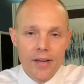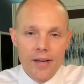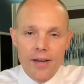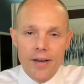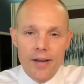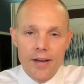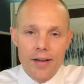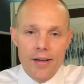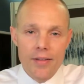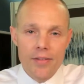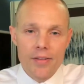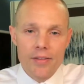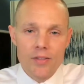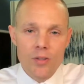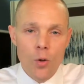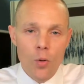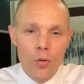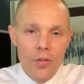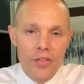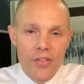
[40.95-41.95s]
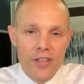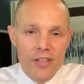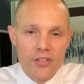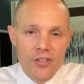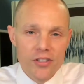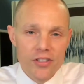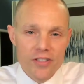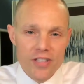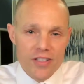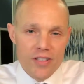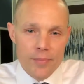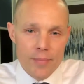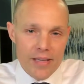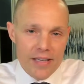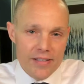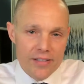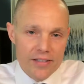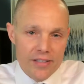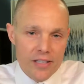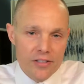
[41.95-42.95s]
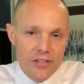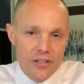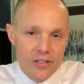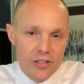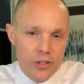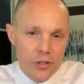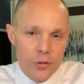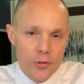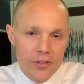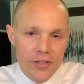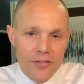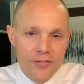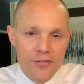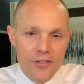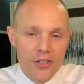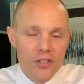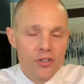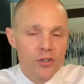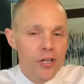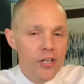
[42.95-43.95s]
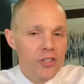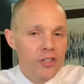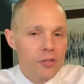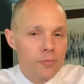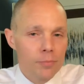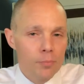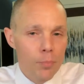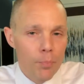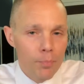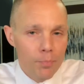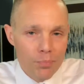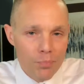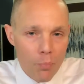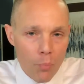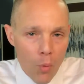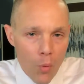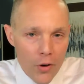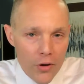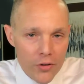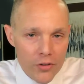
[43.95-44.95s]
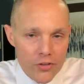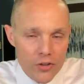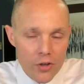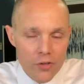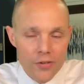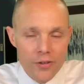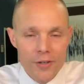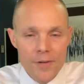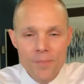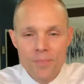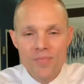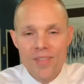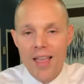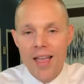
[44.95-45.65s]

uh, this whole thing just doesn't make sense to you, and the frustration boils over.